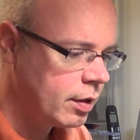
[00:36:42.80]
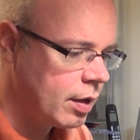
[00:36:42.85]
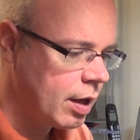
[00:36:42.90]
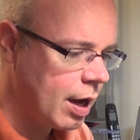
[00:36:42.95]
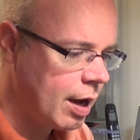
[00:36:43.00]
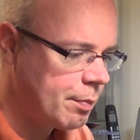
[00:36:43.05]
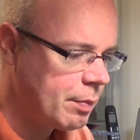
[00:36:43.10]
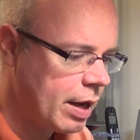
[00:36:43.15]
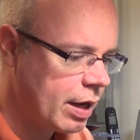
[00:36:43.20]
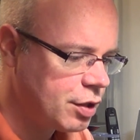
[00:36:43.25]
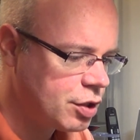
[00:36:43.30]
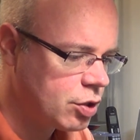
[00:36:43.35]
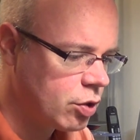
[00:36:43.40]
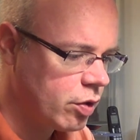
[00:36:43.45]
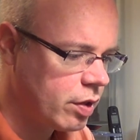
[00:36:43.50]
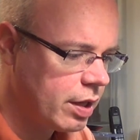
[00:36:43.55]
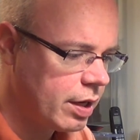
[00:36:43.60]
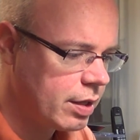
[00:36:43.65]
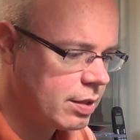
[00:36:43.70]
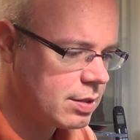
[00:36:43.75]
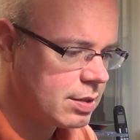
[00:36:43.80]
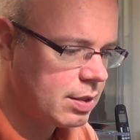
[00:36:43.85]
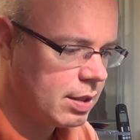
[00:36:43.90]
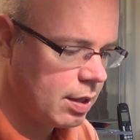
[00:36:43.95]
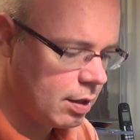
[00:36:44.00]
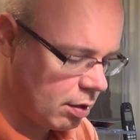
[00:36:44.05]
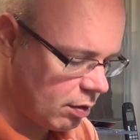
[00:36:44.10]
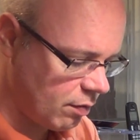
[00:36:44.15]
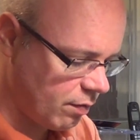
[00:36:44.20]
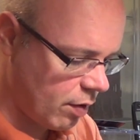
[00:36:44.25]
I'm not sure that it's
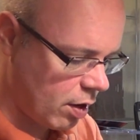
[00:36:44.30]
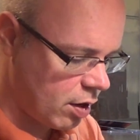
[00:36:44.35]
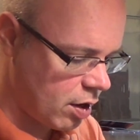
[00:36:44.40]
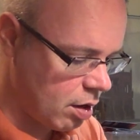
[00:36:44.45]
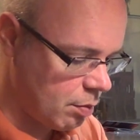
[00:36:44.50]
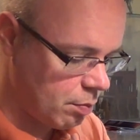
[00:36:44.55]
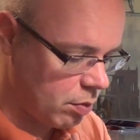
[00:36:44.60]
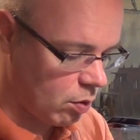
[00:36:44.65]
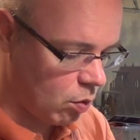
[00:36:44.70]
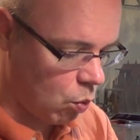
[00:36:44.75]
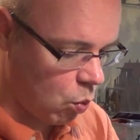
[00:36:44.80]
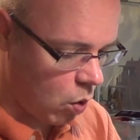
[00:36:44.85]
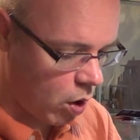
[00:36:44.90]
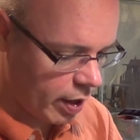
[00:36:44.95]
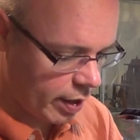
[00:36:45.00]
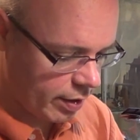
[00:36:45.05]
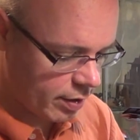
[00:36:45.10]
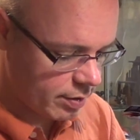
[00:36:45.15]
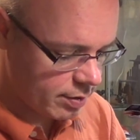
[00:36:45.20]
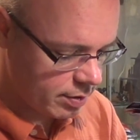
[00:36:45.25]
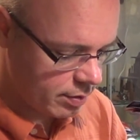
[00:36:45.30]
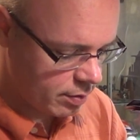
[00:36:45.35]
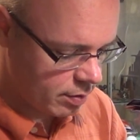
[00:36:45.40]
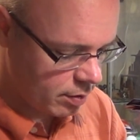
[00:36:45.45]
either of our number one